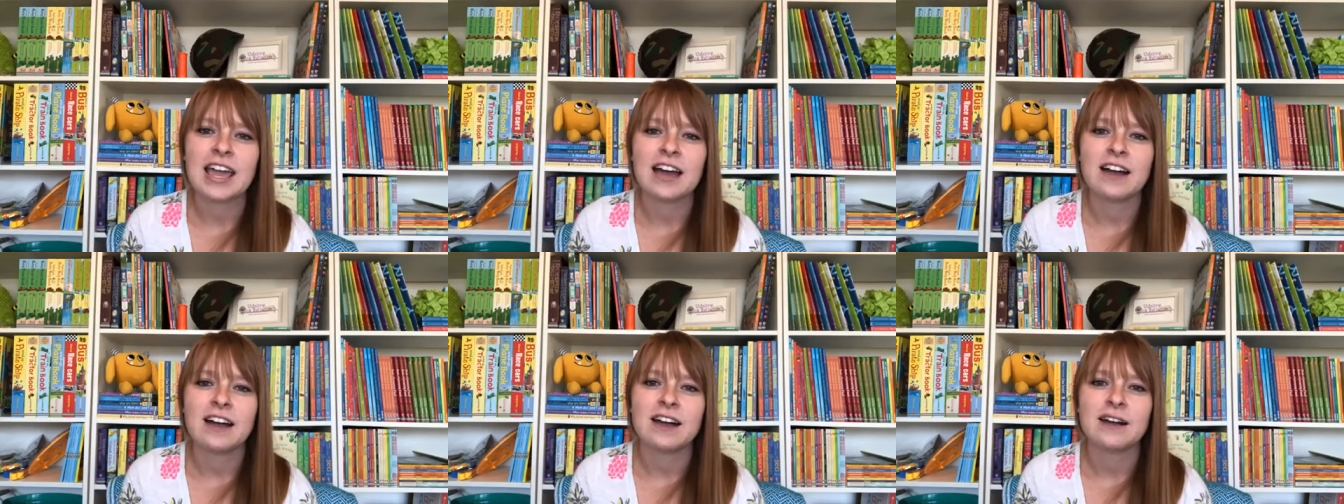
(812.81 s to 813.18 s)

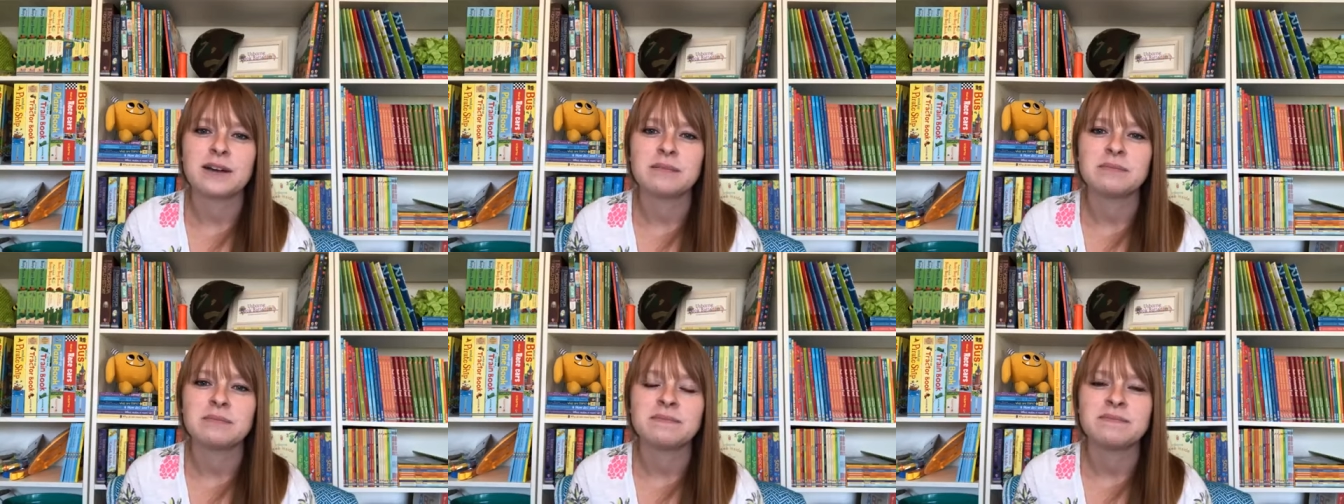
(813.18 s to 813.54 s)

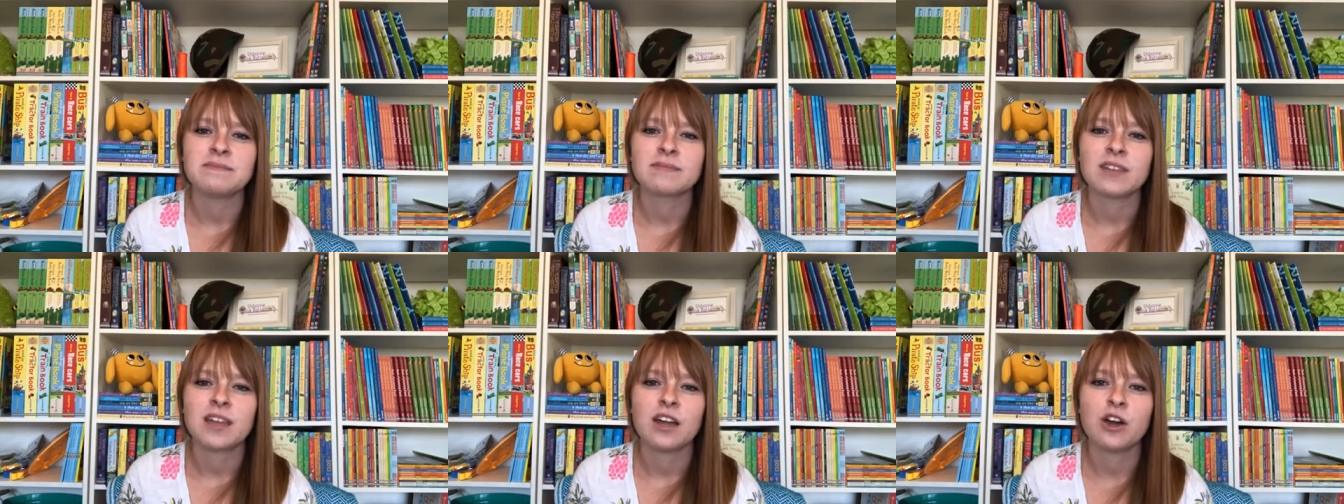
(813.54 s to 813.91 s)
Um,
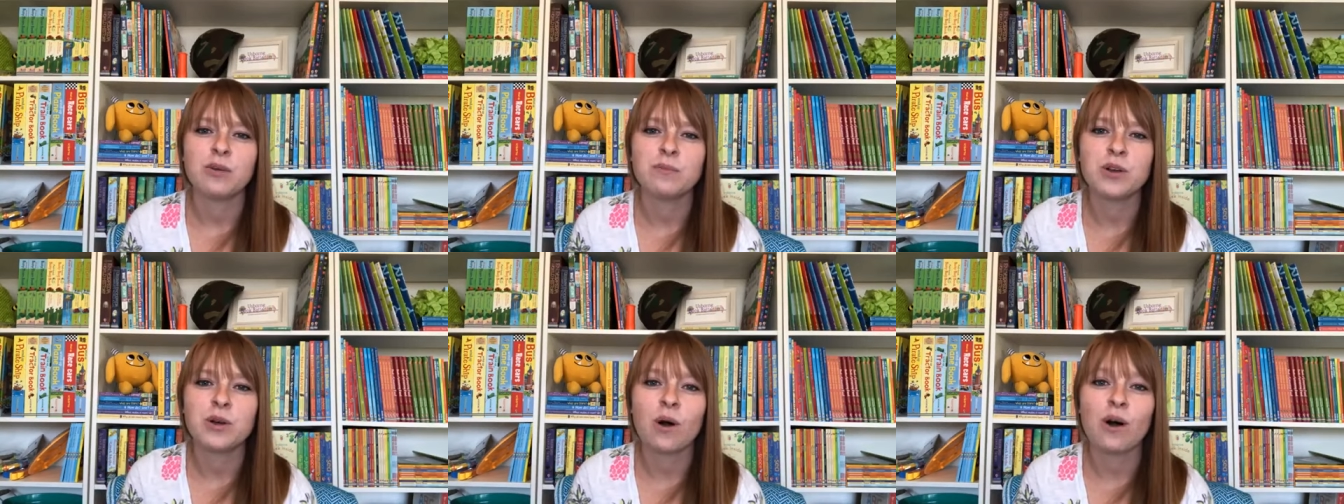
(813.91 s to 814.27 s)
I
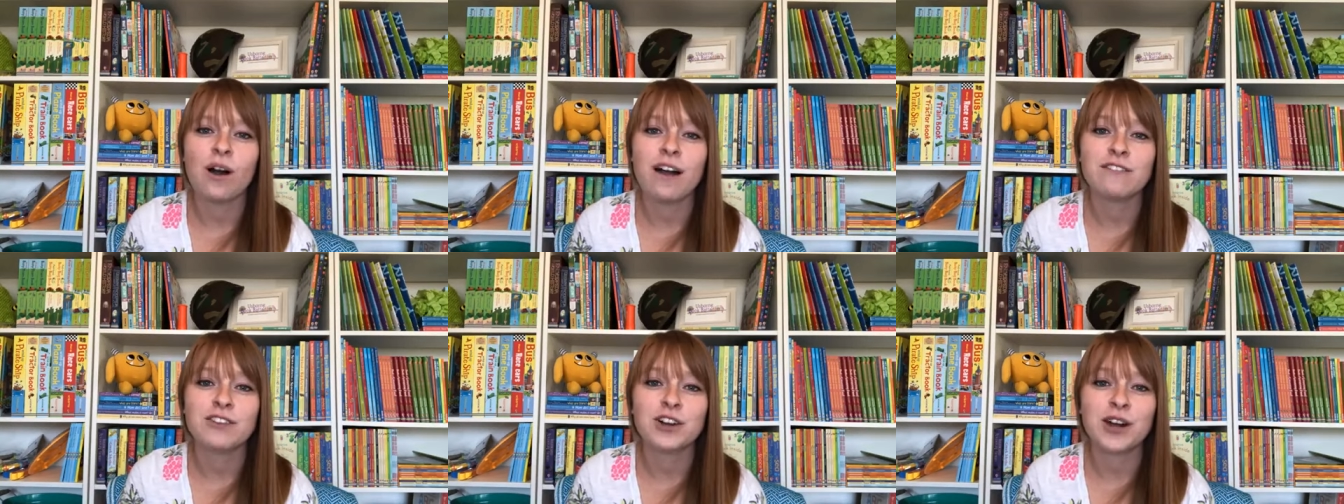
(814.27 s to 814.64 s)
hope you all
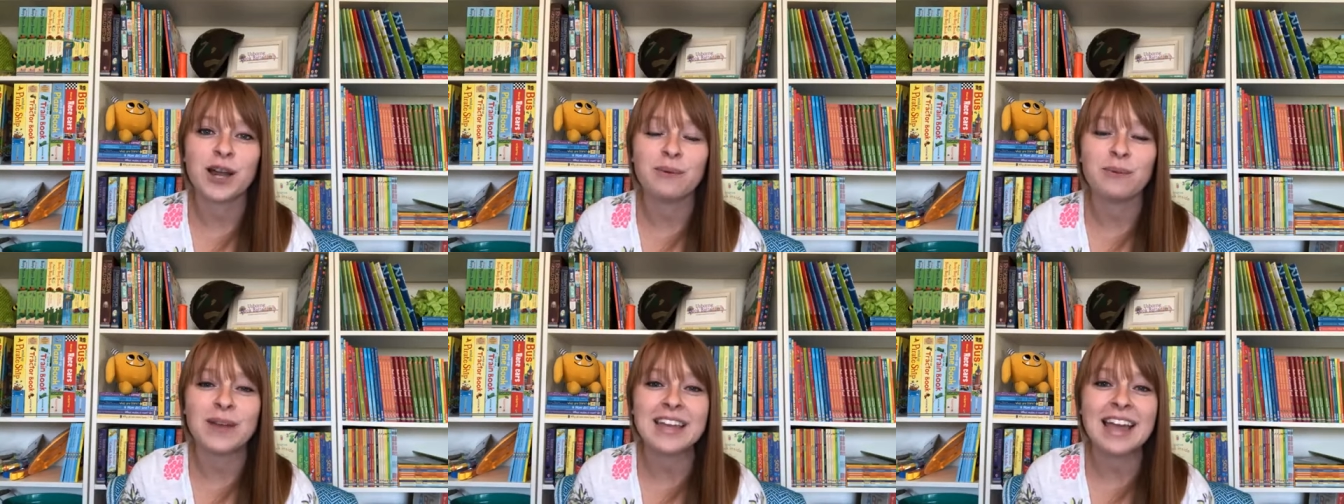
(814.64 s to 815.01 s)
have a
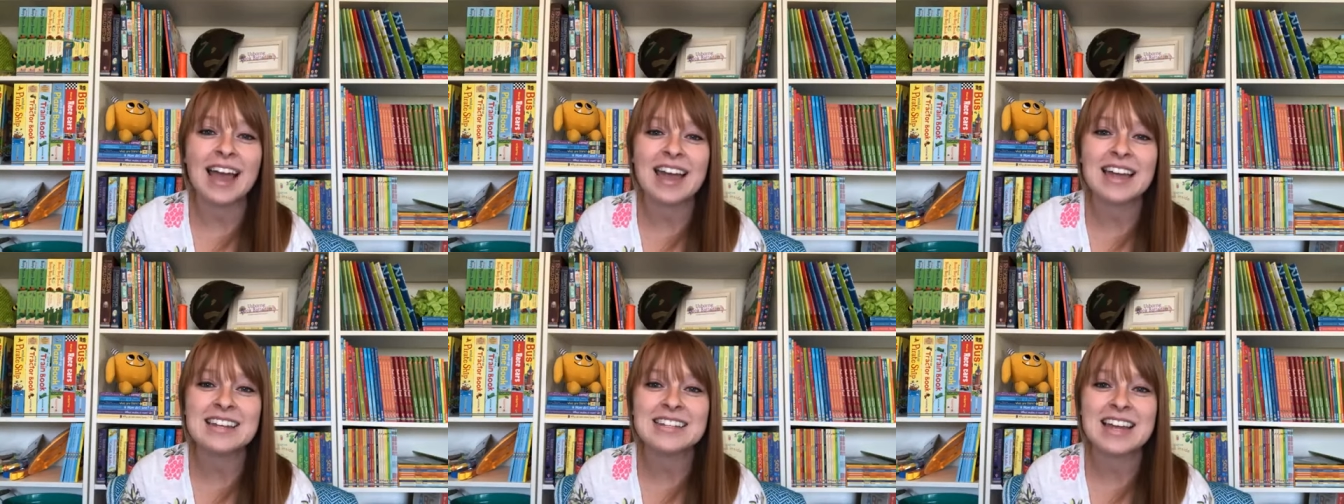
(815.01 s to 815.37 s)
great
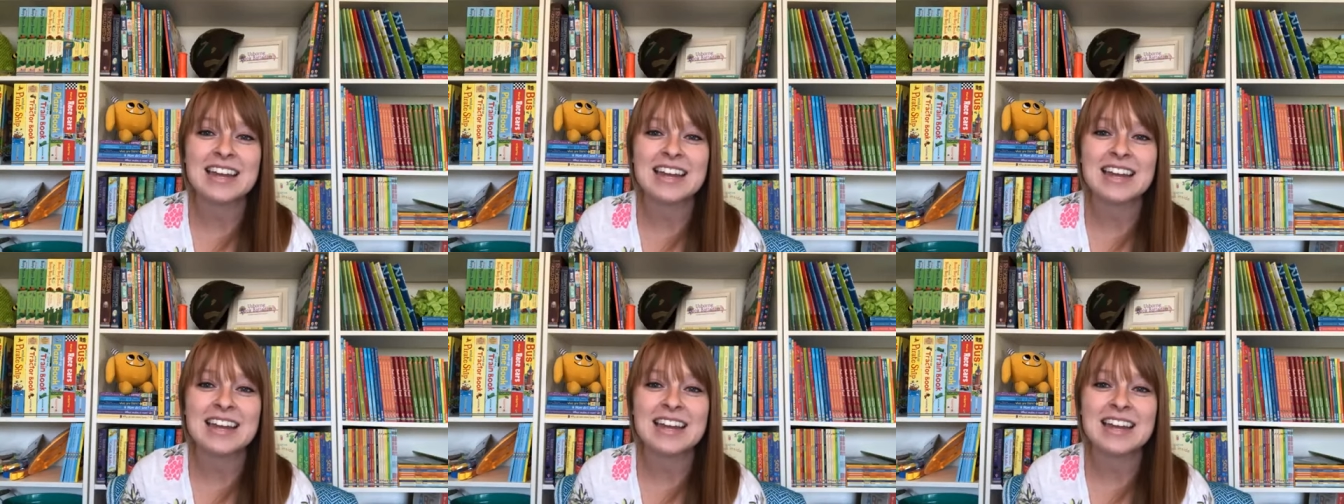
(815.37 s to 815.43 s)
weekend.